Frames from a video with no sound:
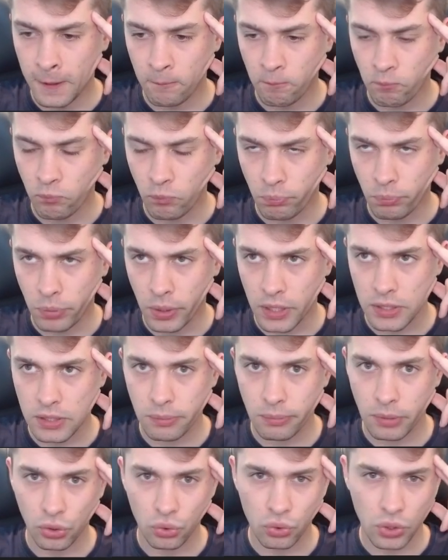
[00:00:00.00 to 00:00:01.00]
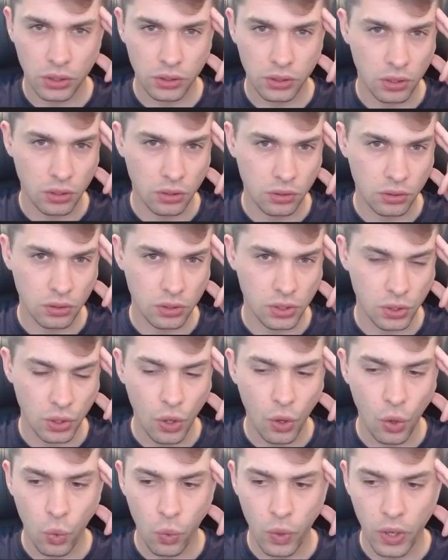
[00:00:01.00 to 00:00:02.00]
best but rather slow
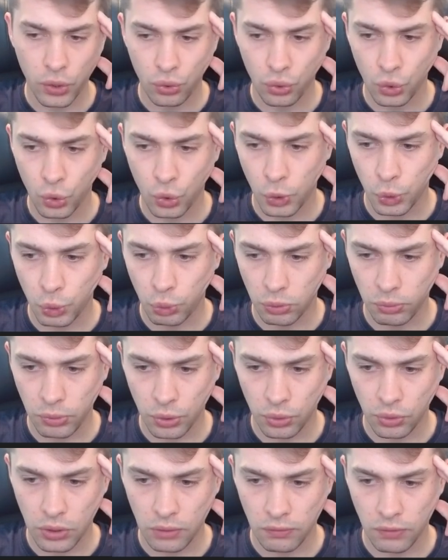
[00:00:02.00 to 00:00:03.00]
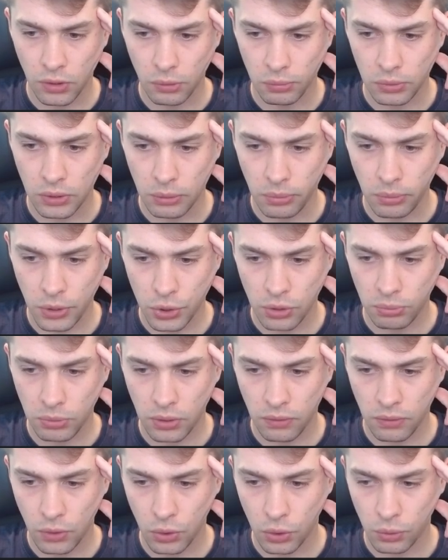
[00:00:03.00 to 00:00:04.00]
way to do it would be to develop the bishop,
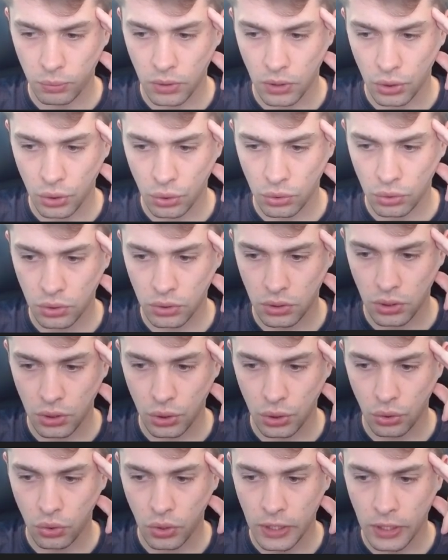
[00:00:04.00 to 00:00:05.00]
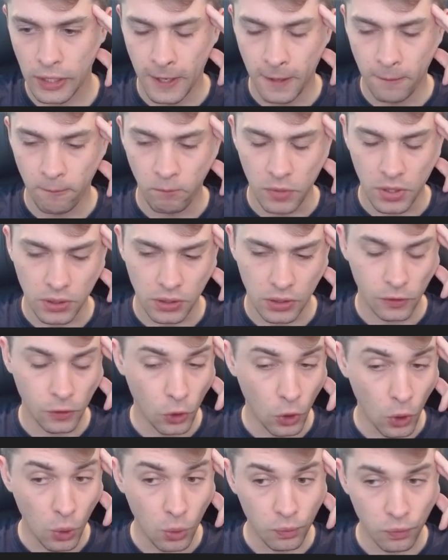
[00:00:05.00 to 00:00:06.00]
develop the rook, and then
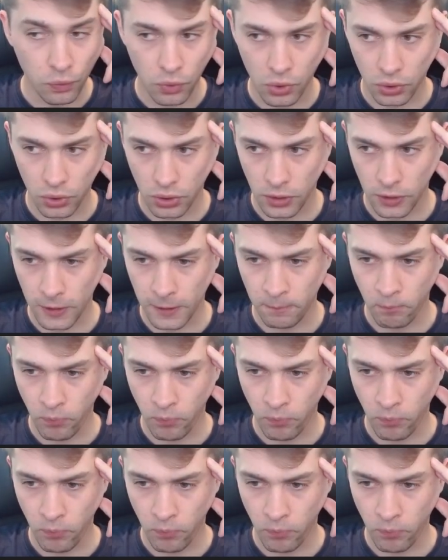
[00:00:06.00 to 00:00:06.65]
hope for the